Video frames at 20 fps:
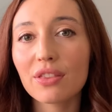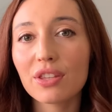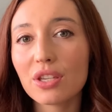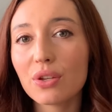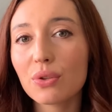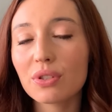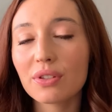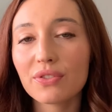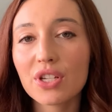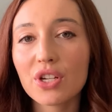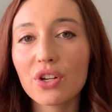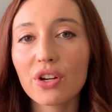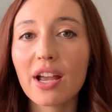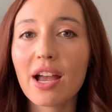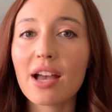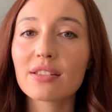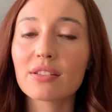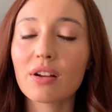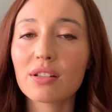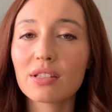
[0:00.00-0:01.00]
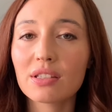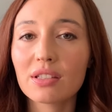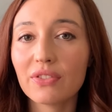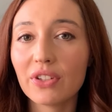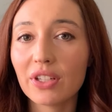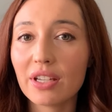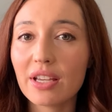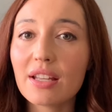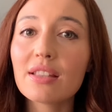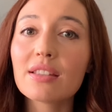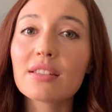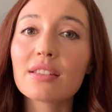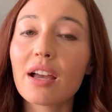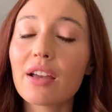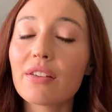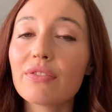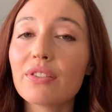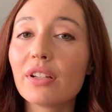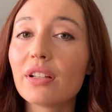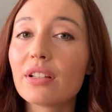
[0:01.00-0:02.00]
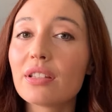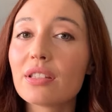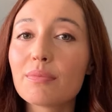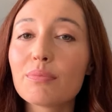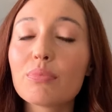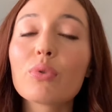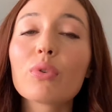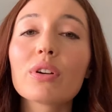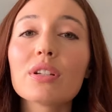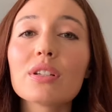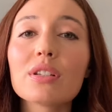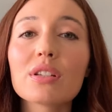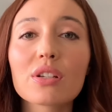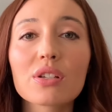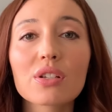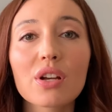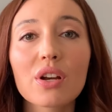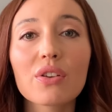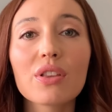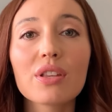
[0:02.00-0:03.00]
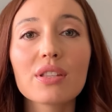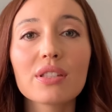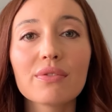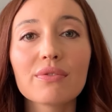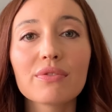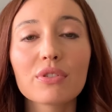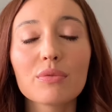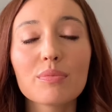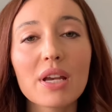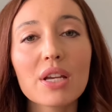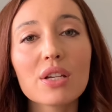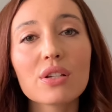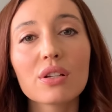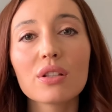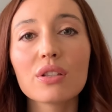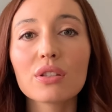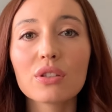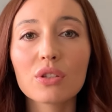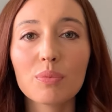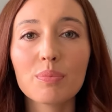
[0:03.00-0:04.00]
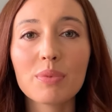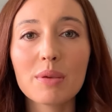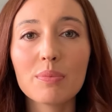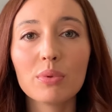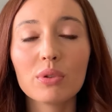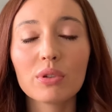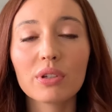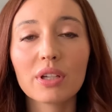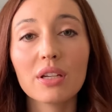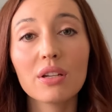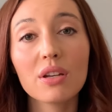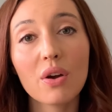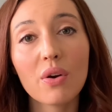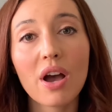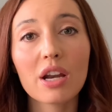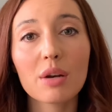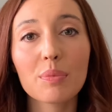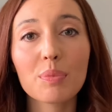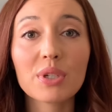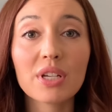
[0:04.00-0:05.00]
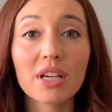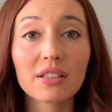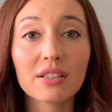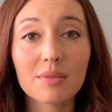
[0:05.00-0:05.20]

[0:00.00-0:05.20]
the use of tear gas on civilians, I feel it's important to share this information so people can know how to protect